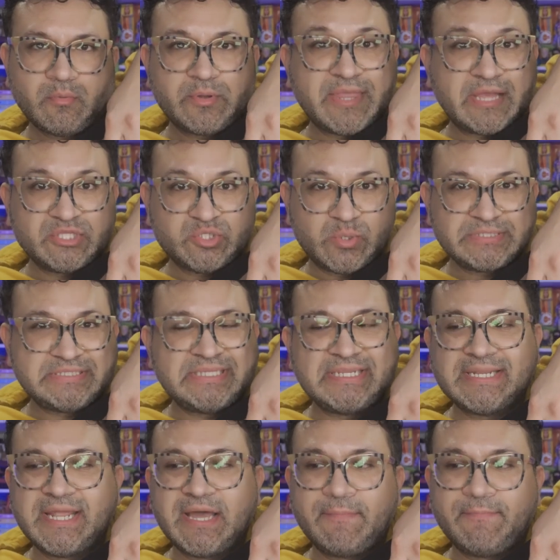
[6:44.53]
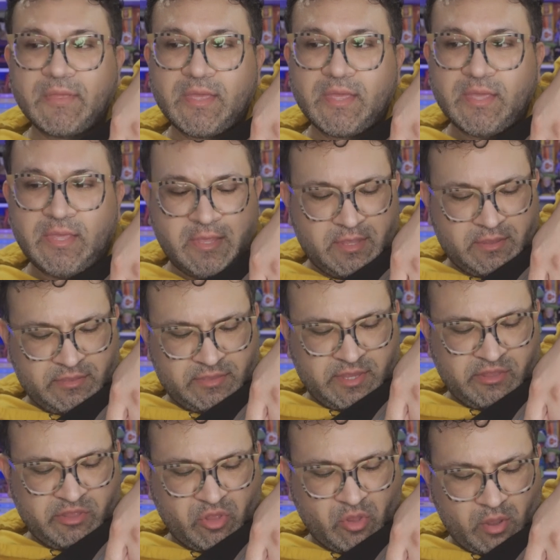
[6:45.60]
without twisting it up
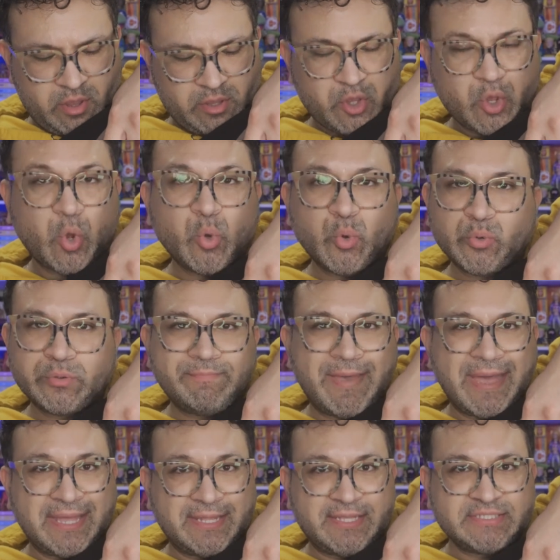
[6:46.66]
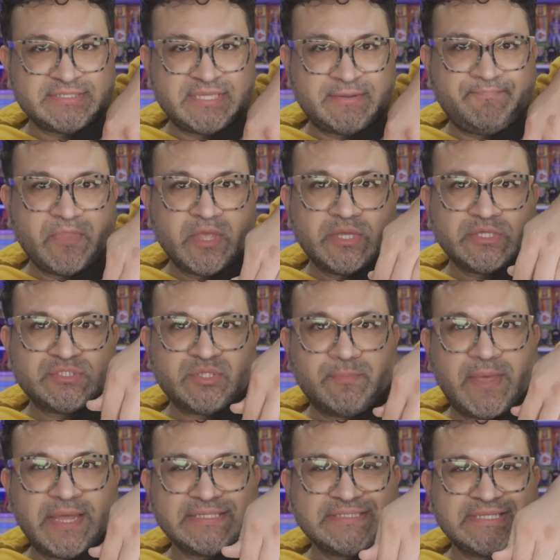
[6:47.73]
this gold mechanism. So
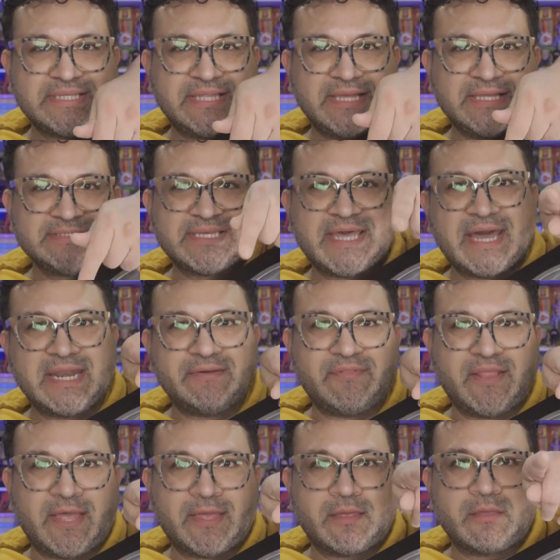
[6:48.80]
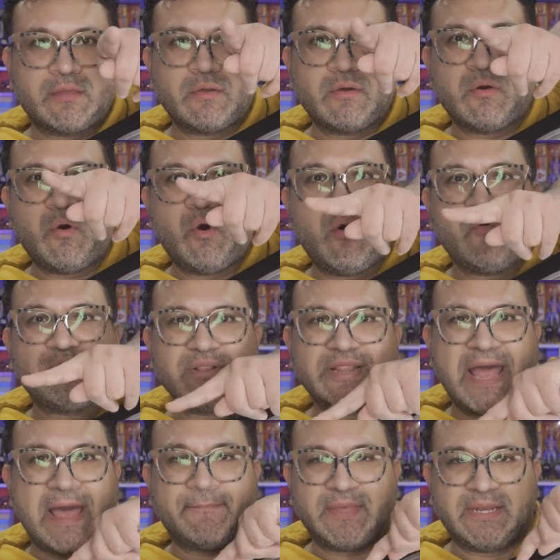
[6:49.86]
basically it's kind of like
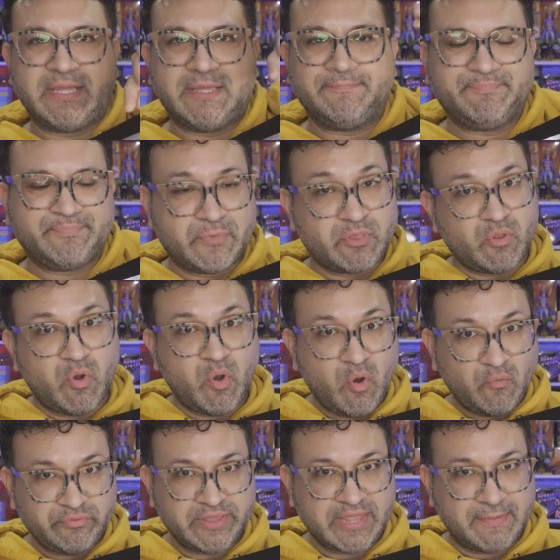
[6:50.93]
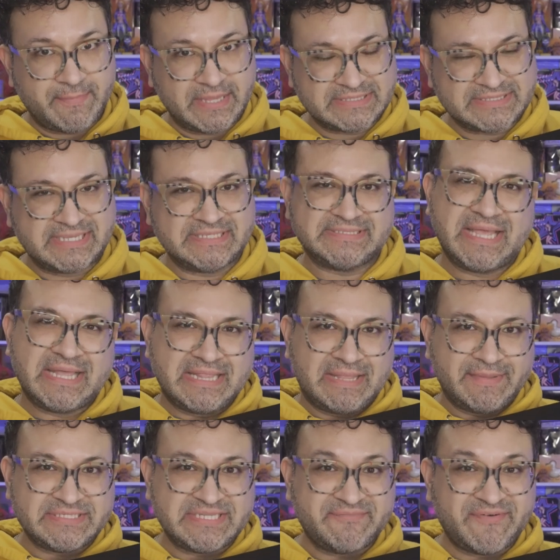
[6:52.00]
overlapping it. So hopefully that makes sense.
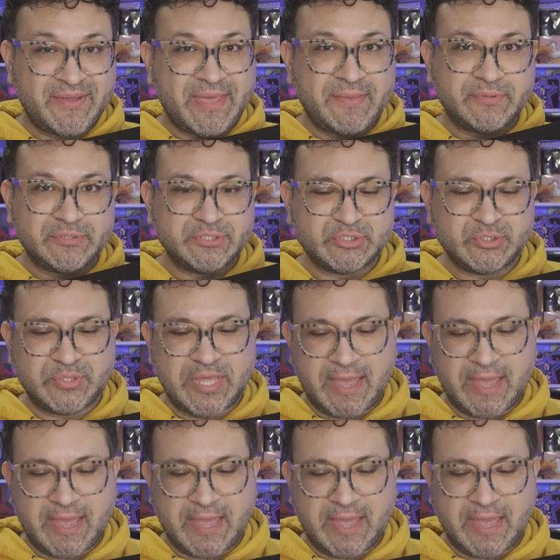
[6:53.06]
Let me see if I'm able to do